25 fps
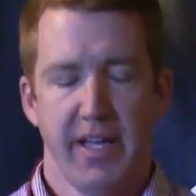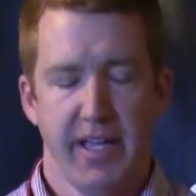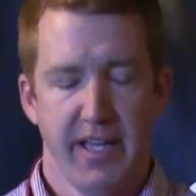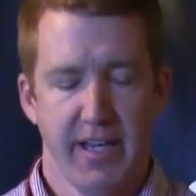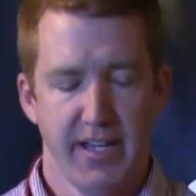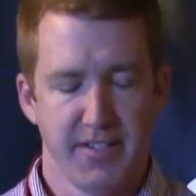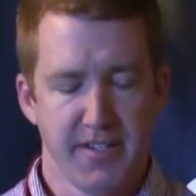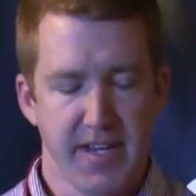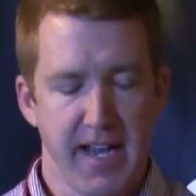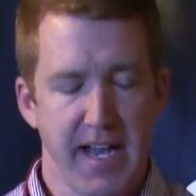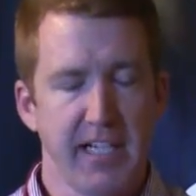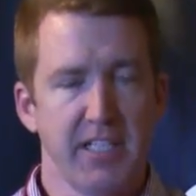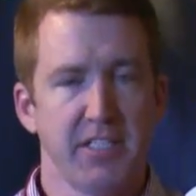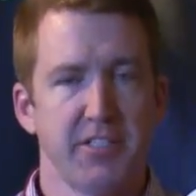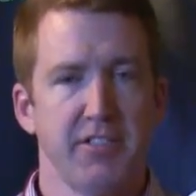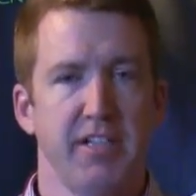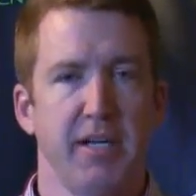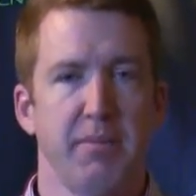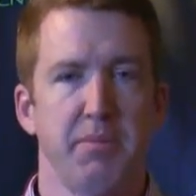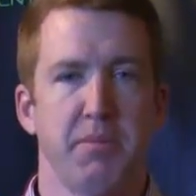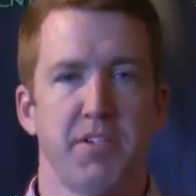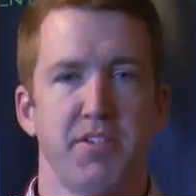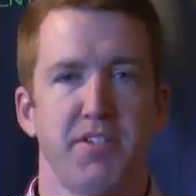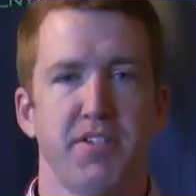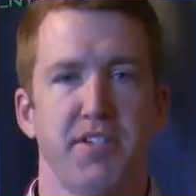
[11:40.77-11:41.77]
and it's actually
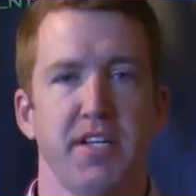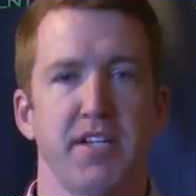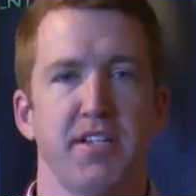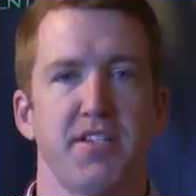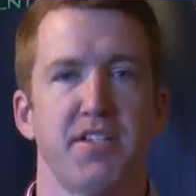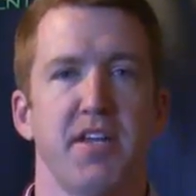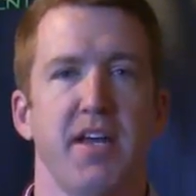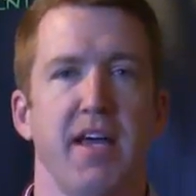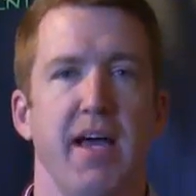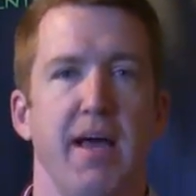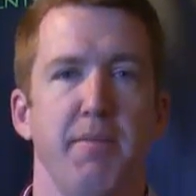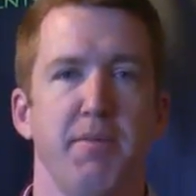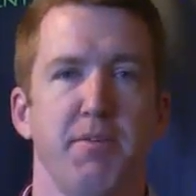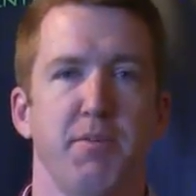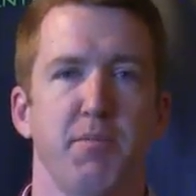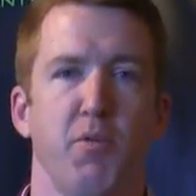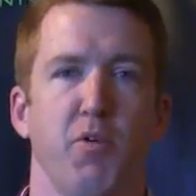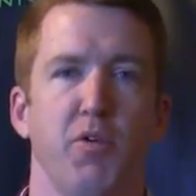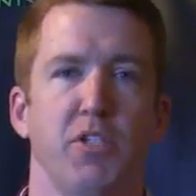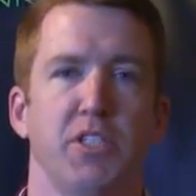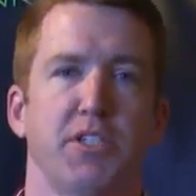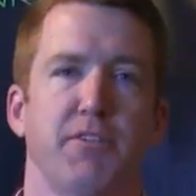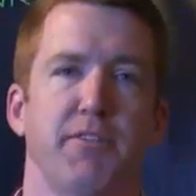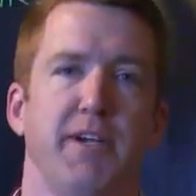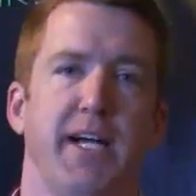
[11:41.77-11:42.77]
up to six times
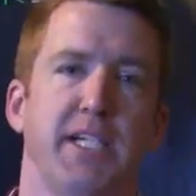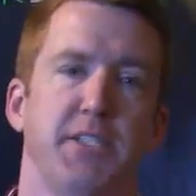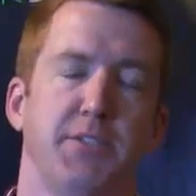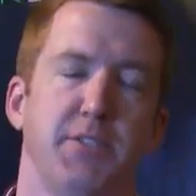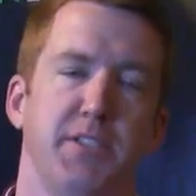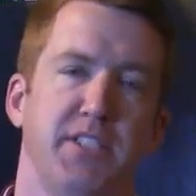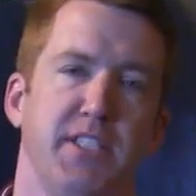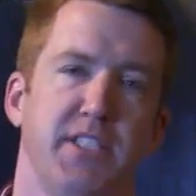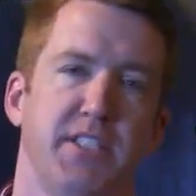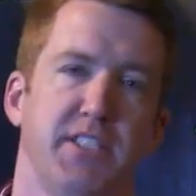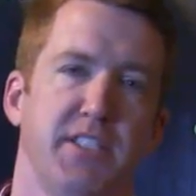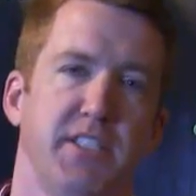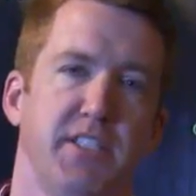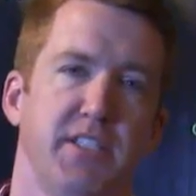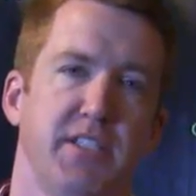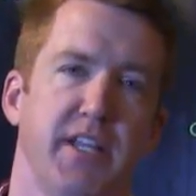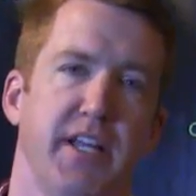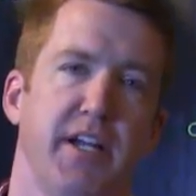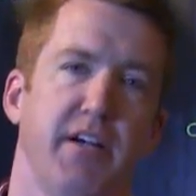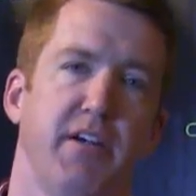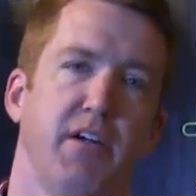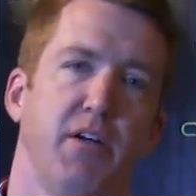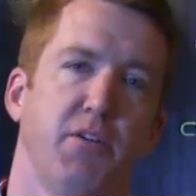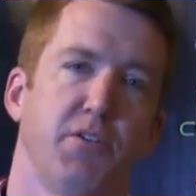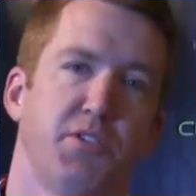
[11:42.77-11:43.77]
more scratch resistant
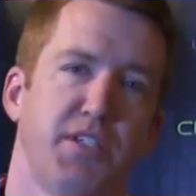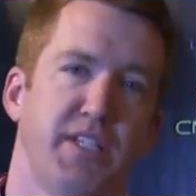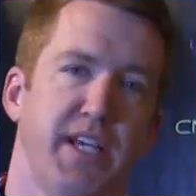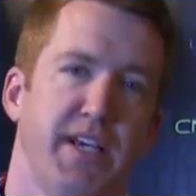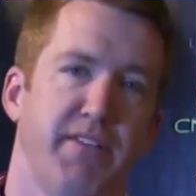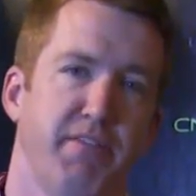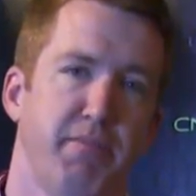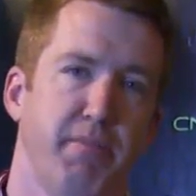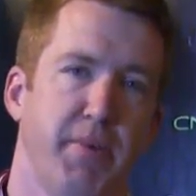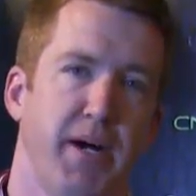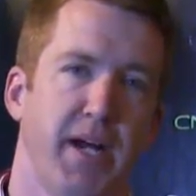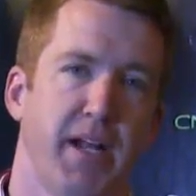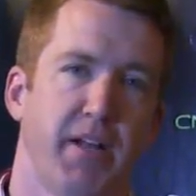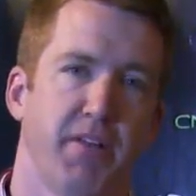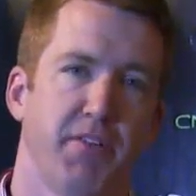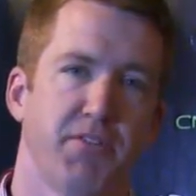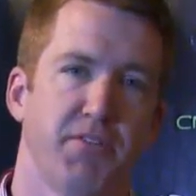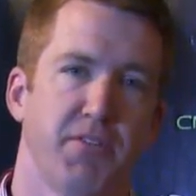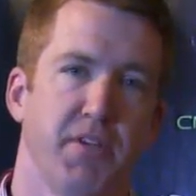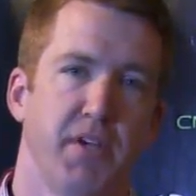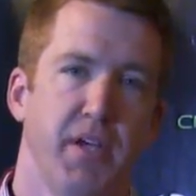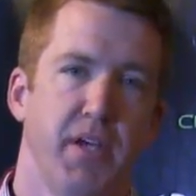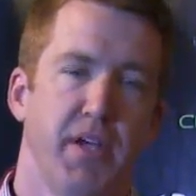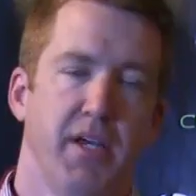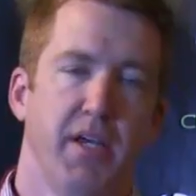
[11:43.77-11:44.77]
than our 07 models.